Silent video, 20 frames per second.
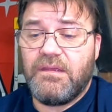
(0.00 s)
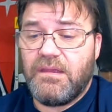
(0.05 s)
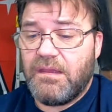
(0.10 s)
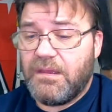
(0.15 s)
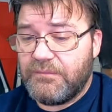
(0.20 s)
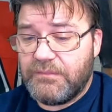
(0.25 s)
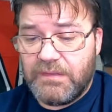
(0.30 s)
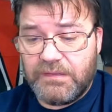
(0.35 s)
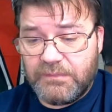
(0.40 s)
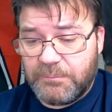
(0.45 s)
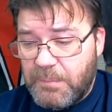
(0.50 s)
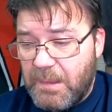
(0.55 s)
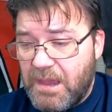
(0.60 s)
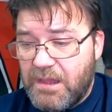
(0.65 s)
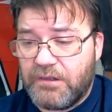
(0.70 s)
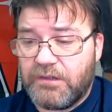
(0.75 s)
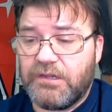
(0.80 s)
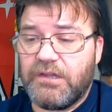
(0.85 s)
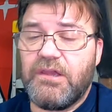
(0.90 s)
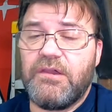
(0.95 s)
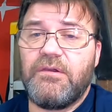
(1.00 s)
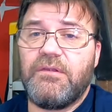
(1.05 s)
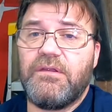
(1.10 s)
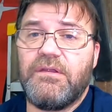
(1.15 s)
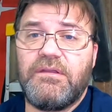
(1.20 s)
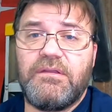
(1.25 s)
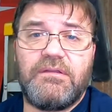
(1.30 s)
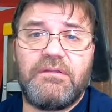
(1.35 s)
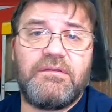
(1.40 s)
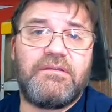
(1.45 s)
Everything's powder
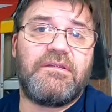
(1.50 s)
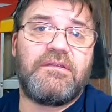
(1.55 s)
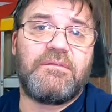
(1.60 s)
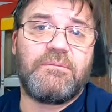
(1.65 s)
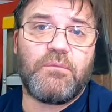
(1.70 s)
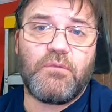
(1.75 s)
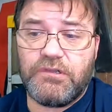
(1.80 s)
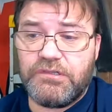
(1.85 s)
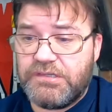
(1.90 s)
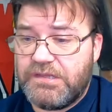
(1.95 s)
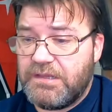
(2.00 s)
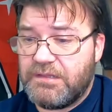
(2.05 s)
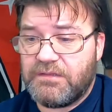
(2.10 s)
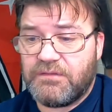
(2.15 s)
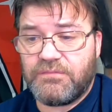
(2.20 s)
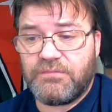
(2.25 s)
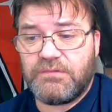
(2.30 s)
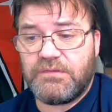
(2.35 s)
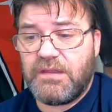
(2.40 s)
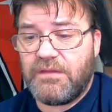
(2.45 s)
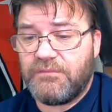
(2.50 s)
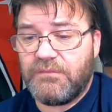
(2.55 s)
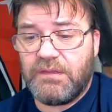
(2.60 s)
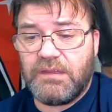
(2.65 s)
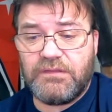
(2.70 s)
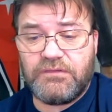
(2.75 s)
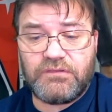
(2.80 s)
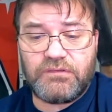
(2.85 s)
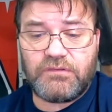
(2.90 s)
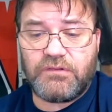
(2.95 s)
coated, more chance for stuff to
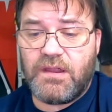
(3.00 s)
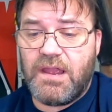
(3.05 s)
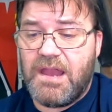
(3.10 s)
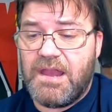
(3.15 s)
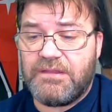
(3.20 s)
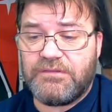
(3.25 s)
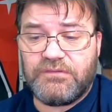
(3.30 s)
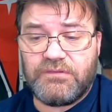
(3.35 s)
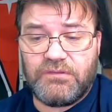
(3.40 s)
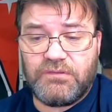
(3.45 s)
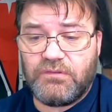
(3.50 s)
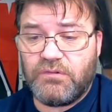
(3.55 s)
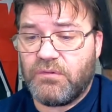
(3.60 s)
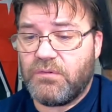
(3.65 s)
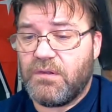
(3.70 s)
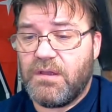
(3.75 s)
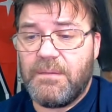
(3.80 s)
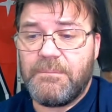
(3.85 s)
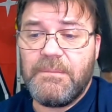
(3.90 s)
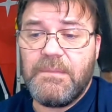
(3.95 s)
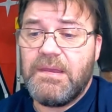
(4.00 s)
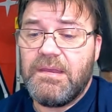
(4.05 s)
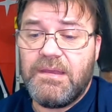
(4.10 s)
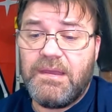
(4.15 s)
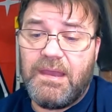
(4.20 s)
get scratched and tore up,